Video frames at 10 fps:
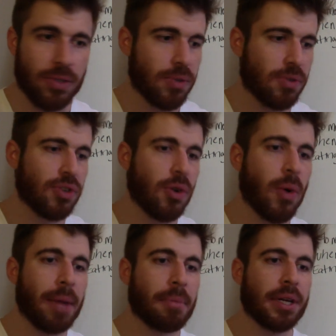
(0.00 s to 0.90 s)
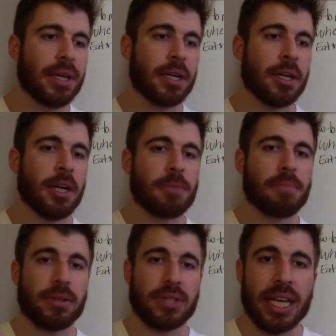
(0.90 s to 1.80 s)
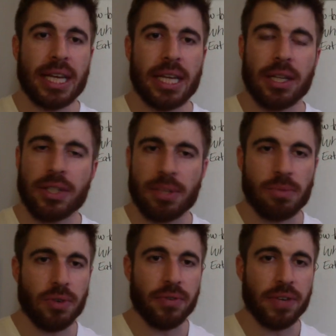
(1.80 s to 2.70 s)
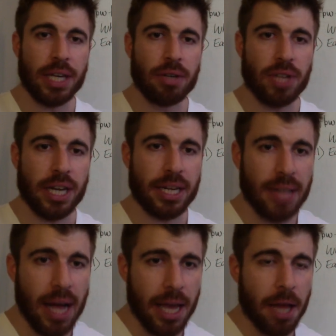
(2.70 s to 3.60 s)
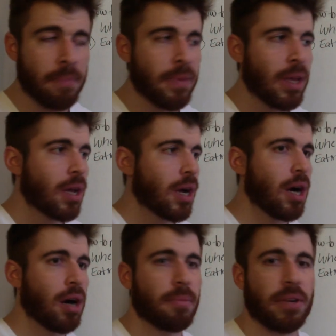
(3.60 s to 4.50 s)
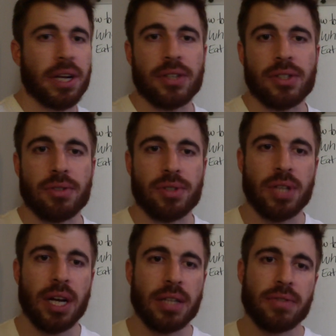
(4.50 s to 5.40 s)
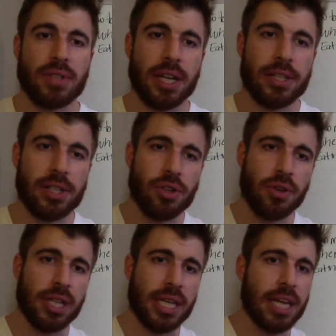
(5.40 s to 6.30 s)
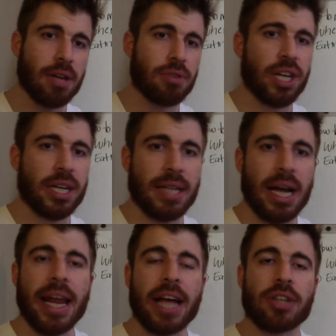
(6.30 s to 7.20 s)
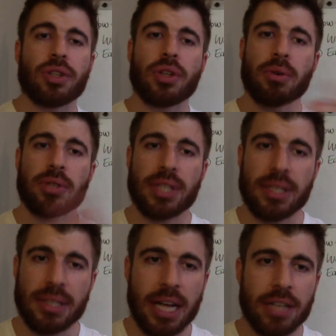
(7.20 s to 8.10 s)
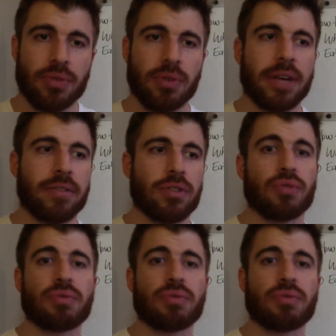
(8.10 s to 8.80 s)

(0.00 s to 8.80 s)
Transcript: So there's no way I'm going to partake in, in some sort of ketogenic diet um, because there's tons of studies that show that the ketogenic diet actually lowers testosterone levels.